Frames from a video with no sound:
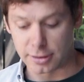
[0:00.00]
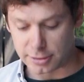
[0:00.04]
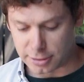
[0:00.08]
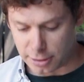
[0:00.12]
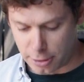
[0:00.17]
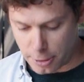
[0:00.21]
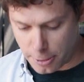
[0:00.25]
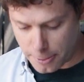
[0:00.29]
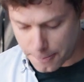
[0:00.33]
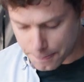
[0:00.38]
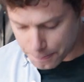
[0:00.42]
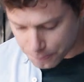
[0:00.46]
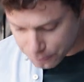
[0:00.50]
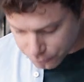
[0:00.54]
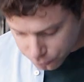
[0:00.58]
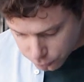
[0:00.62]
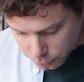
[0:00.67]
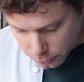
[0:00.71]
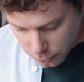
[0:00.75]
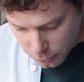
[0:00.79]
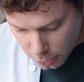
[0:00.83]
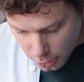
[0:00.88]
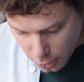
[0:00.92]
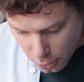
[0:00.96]
So,
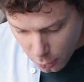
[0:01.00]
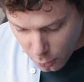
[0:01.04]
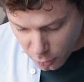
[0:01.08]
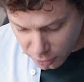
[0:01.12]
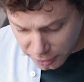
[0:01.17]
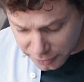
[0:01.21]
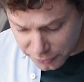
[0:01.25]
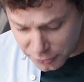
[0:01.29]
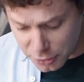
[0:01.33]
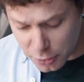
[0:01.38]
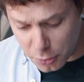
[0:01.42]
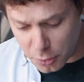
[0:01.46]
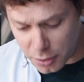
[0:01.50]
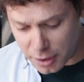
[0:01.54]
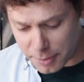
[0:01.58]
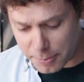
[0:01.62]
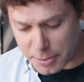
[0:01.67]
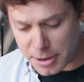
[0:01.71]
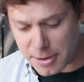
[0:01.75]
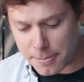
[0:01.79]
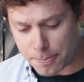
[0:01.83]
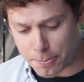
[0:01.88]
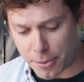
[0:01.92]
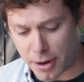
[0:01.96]
well, if you wanna
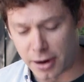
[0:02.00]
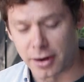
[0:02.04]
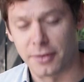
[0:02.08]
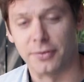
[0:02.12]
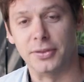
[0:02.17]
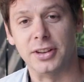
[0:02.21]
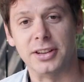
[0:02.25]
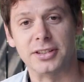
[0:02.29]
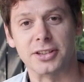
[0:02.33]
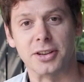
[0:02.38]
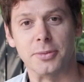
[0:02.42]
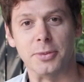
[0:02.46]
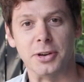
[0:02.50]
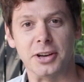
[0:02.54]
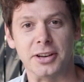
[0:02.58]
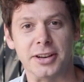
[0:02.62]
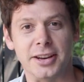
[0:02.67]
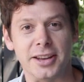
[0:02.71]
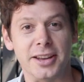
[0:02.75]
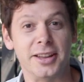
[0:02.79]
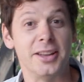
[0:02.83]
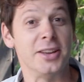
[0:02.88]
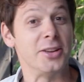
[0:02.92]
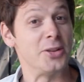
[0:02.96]
be part of this
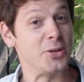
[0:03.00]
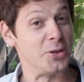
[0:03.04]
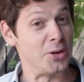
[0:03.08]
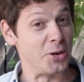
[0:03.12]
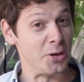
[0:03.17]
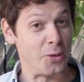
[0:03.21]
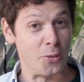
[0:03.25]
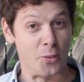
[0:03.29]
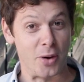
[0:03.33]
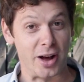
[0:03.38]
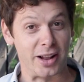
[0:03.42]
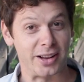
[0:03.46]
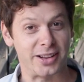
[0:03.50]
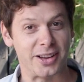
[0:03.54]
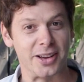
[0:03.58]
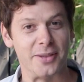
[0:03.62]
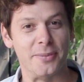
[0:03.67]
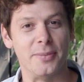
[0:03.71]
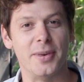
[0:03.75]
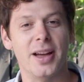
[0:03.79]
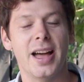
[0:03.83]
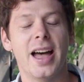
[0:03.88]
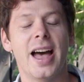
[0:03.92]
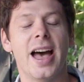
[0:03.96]
community, you're
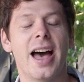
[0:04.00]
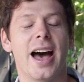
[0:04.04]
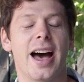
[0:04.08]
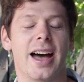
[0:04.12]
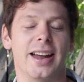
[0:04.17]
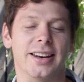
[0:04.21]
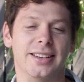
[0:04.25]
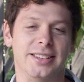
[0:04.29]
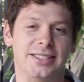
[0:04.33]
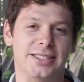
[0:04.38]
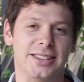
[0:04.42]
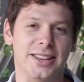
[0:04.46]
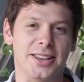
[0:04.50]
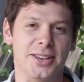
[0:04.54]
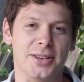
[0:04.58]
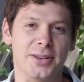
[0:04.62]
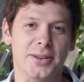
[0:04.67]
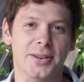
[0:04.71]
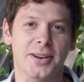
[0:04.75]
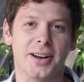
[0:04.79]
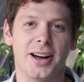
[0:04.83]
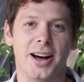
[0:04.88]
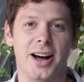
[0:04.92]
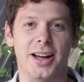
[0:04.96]
welcome, and see
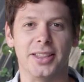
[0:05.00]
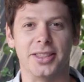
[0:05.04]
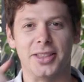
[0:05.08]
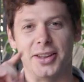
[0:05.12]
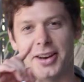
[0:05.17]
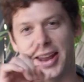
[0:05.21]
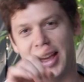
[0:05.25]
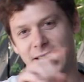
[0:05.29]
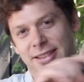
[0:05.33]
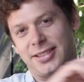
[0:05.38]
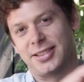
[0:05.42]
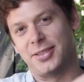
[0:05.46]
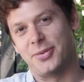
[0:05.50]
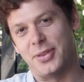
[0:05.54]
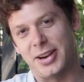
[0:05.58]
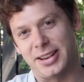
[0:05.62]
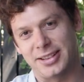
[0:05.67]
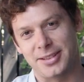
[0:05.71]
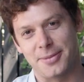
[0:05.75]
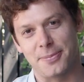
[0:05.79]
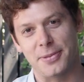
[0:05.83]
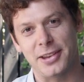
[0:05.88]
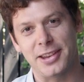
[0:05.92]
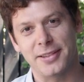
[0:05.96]
you on the next
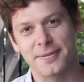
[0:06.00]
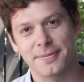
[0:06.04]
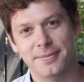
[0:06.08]
recipe.